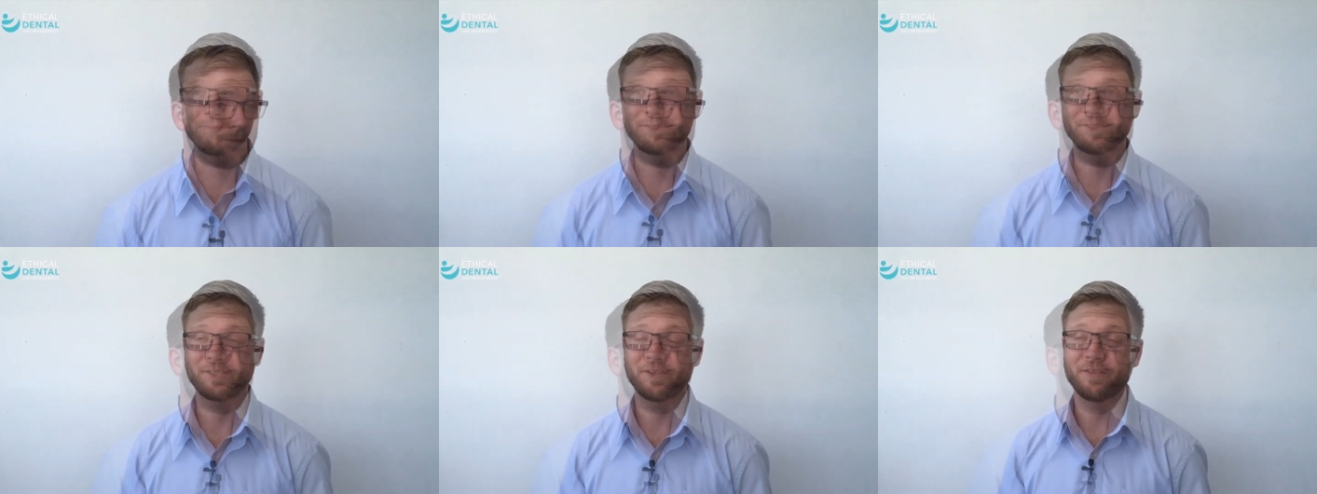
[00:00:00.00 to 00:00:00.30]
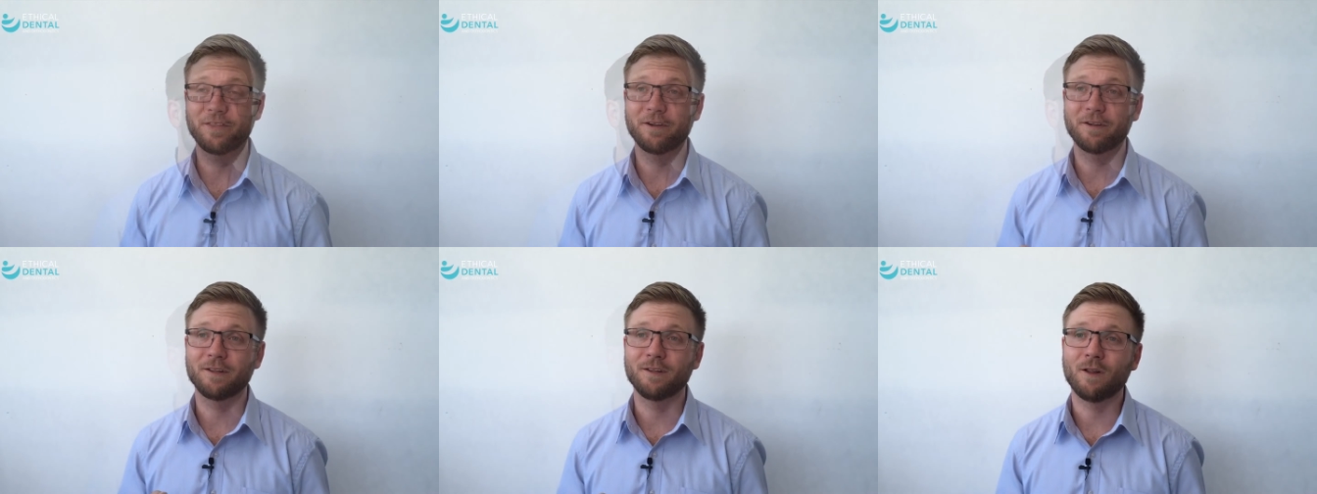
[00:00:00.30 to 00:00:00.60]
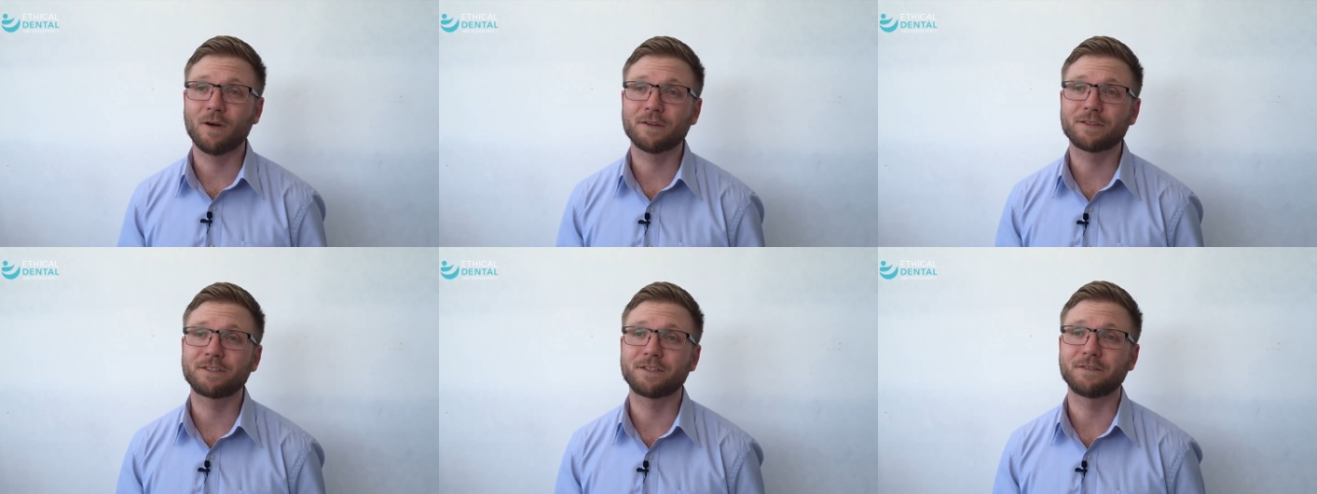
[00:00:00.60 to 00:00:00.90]
So there are
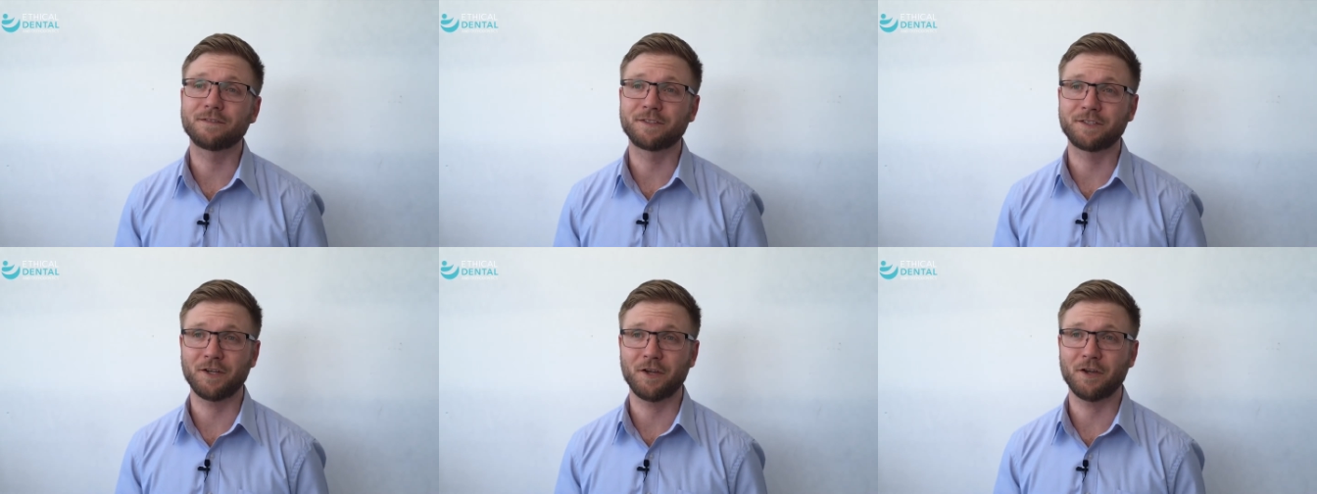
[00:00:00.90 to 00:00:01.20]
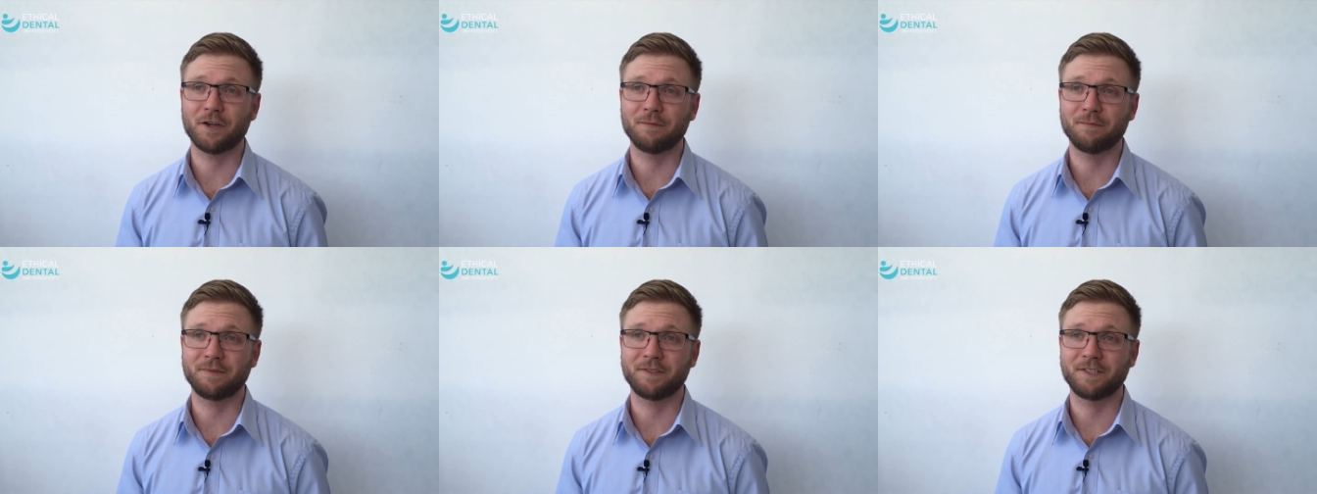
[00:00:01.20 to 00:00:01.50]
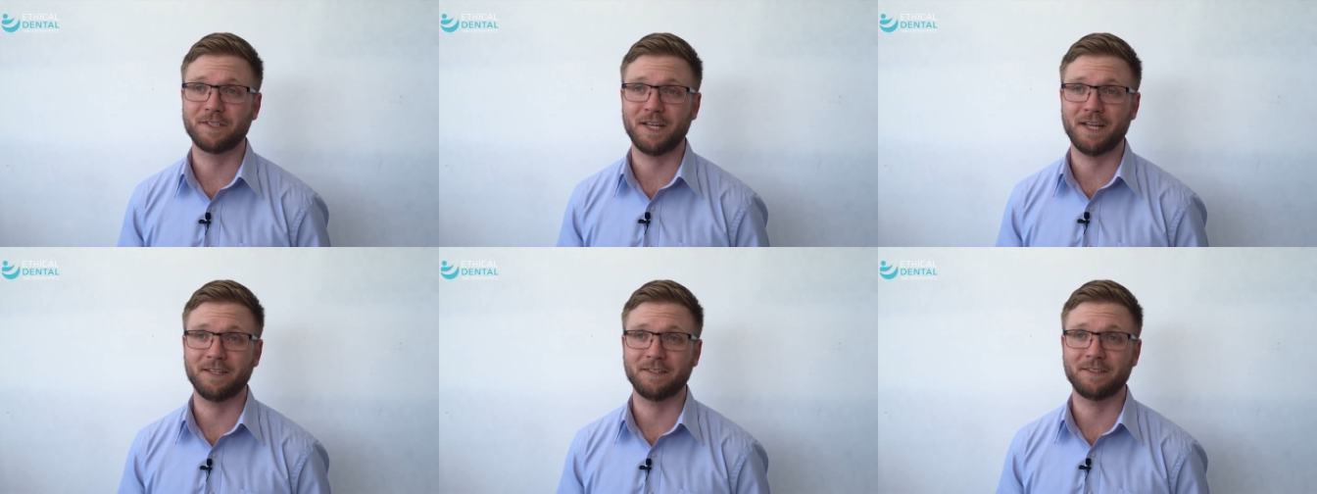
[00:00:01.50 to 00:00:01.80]
lots of
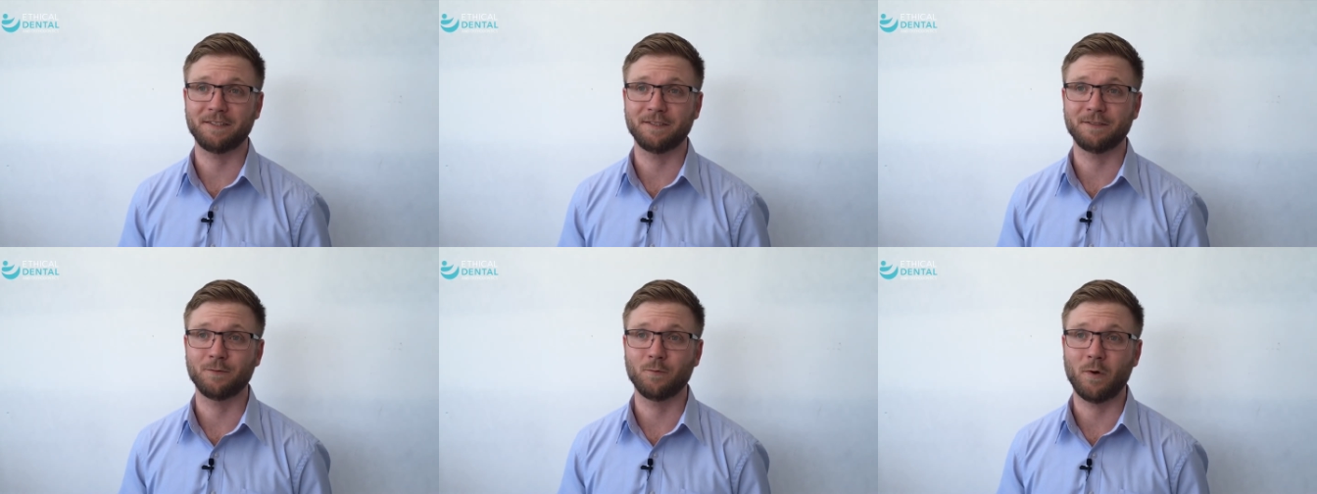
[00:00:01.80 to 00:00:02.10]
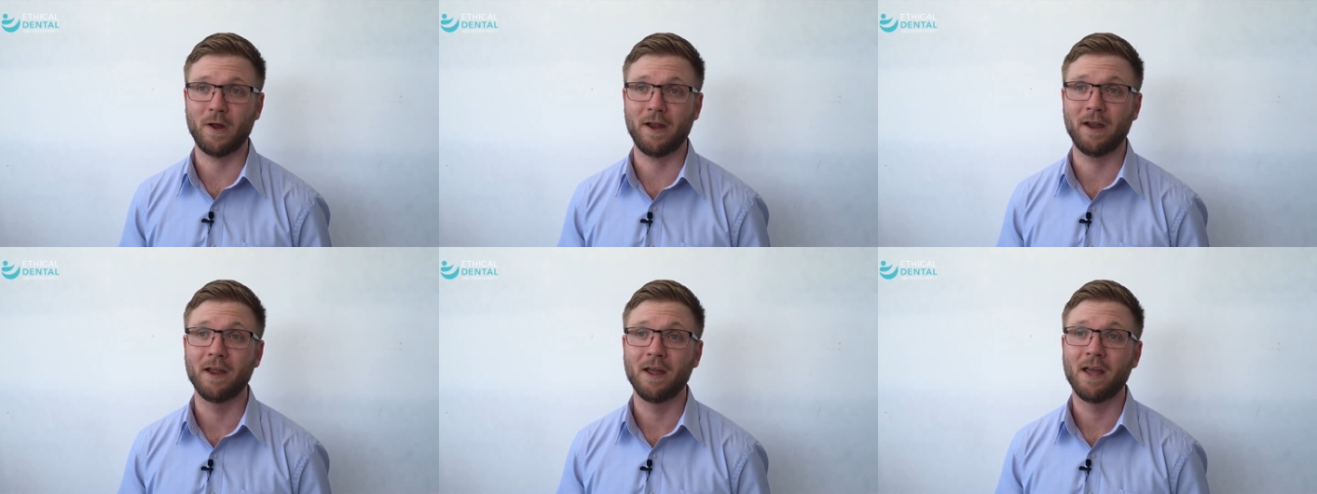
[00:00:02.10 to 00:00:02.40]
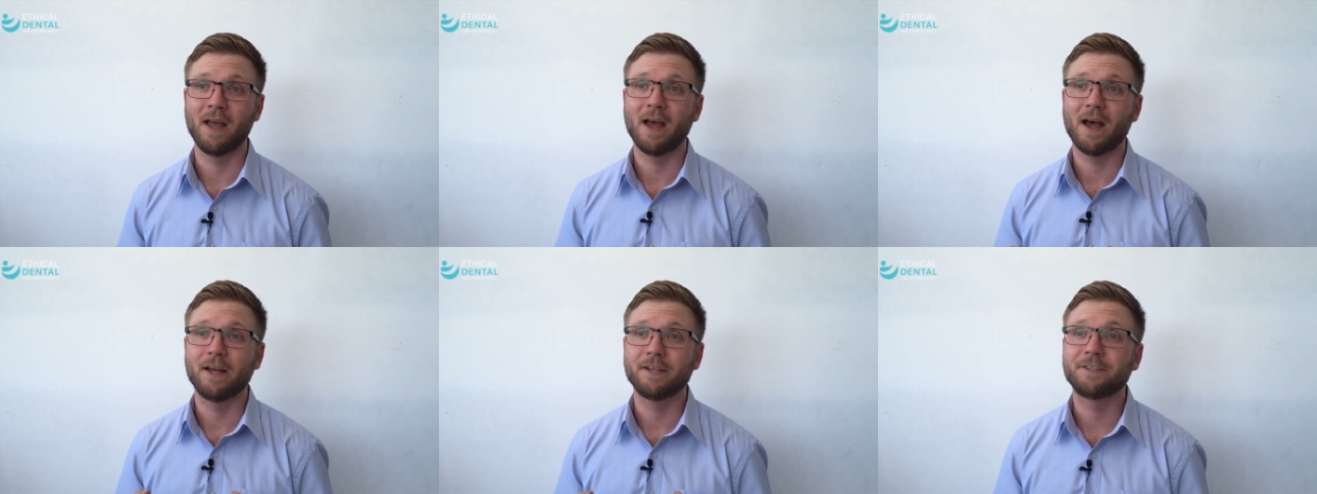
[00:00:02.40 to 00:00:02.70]
circumstances where
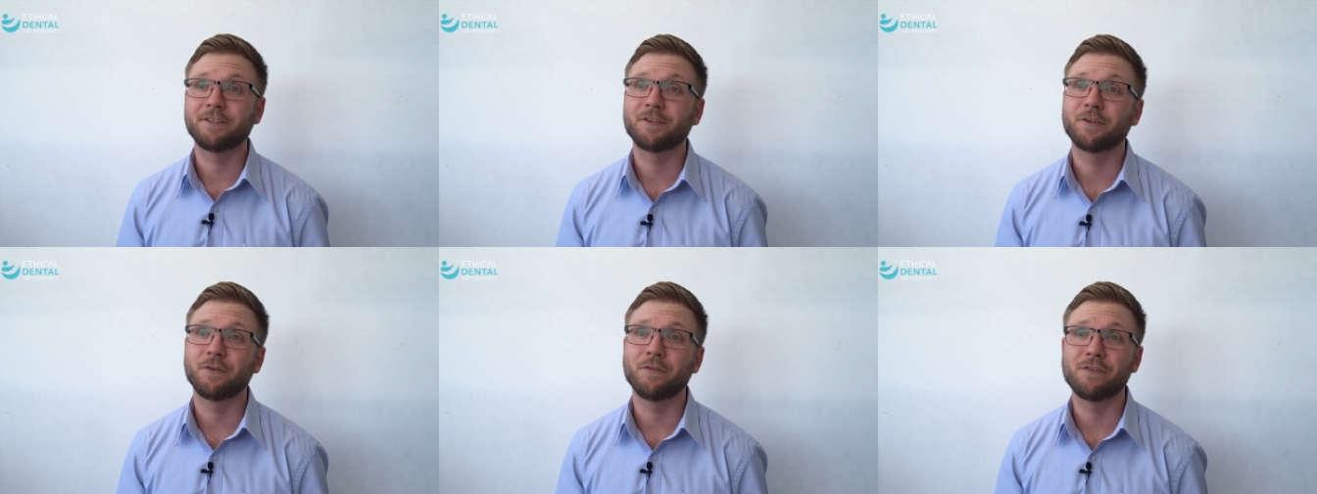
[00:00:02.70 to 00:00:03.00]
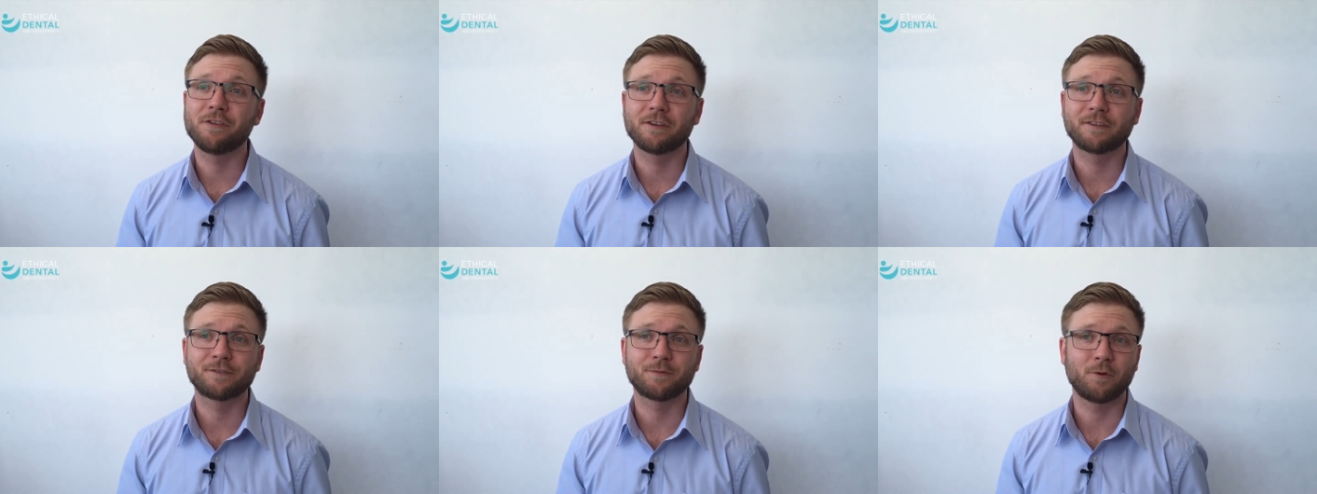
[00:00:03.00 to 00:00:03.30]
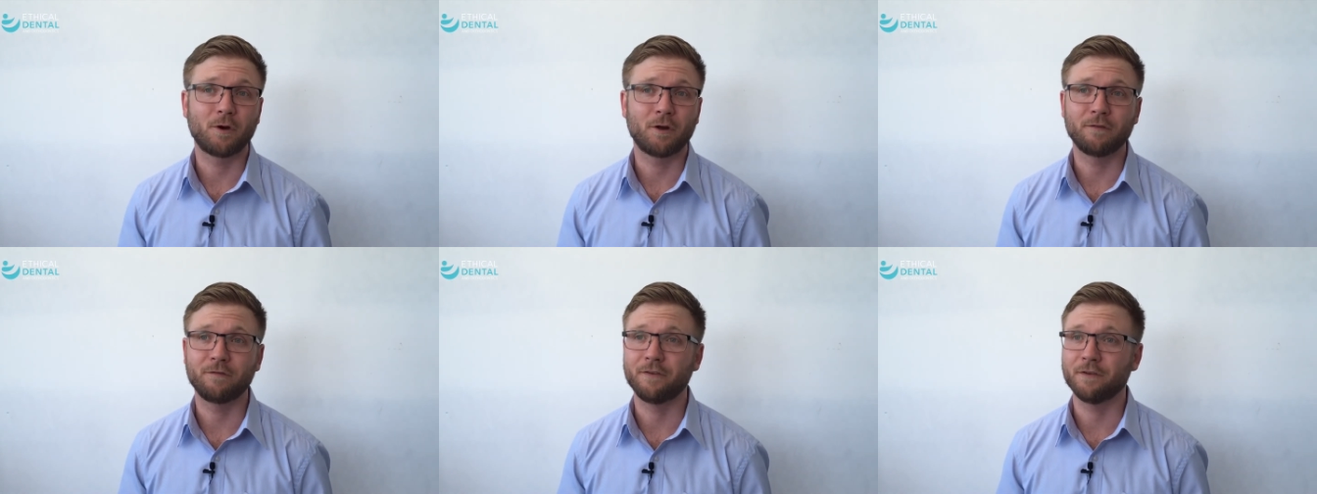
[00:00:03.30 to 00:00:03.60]
a tooth just
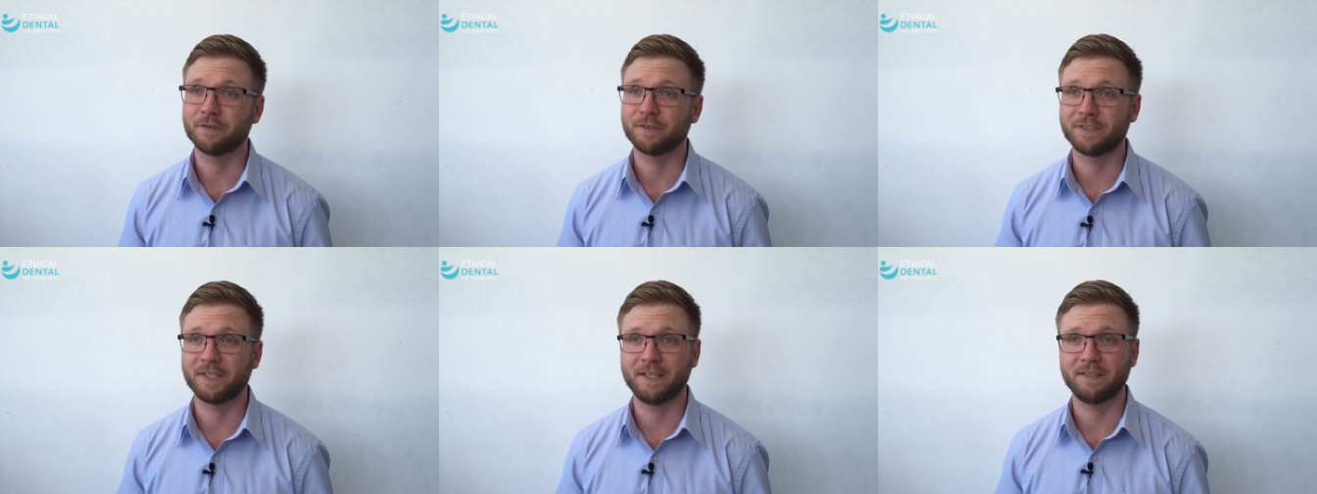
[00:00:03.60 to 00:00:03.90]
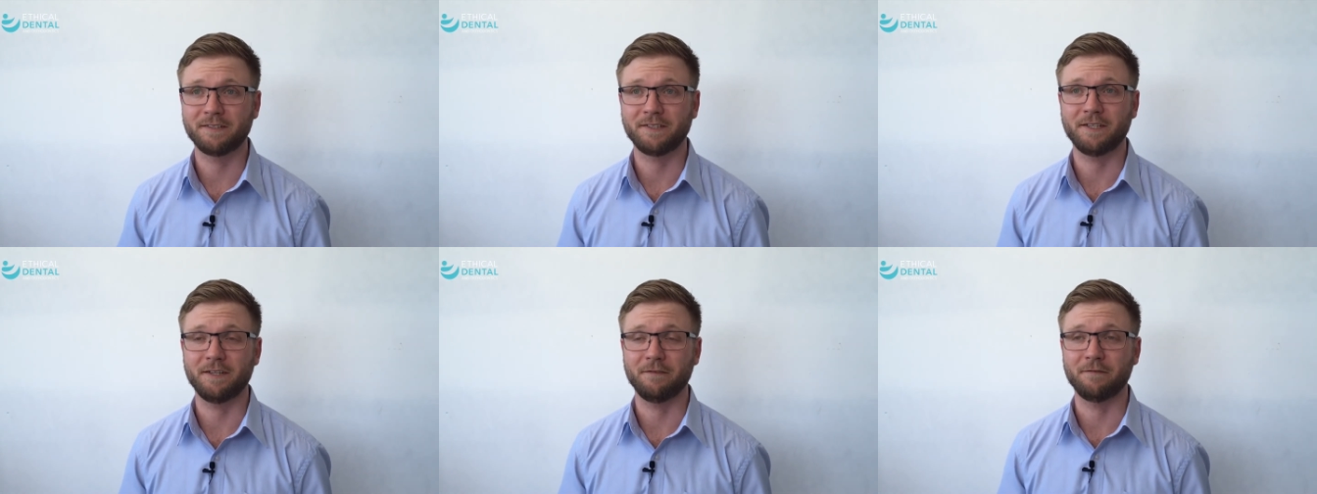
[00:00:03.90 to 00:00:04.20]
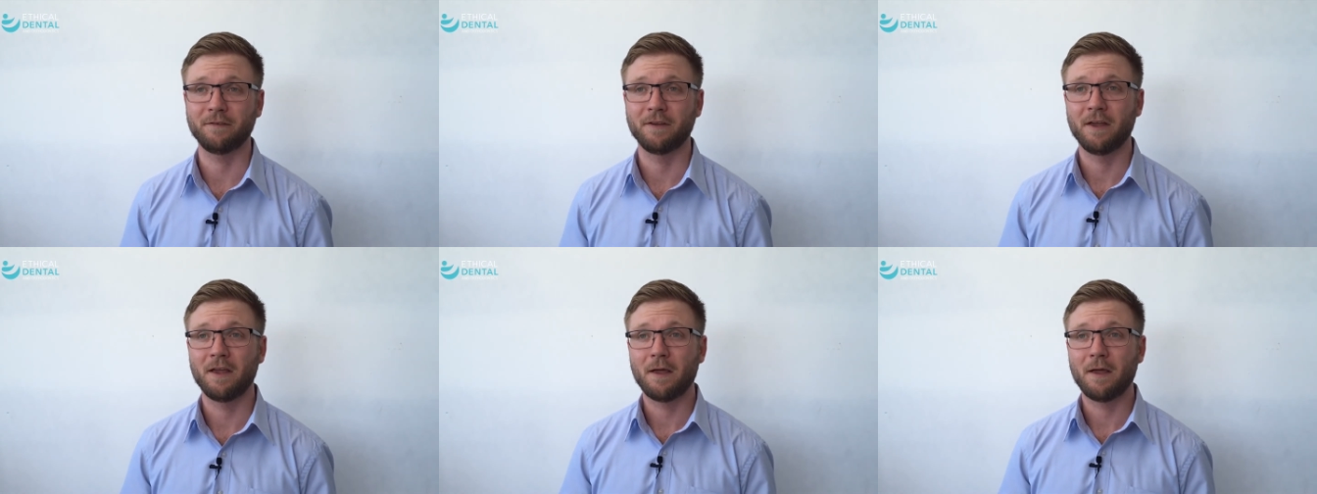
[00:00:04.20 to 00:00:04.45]
won't feel sensitive.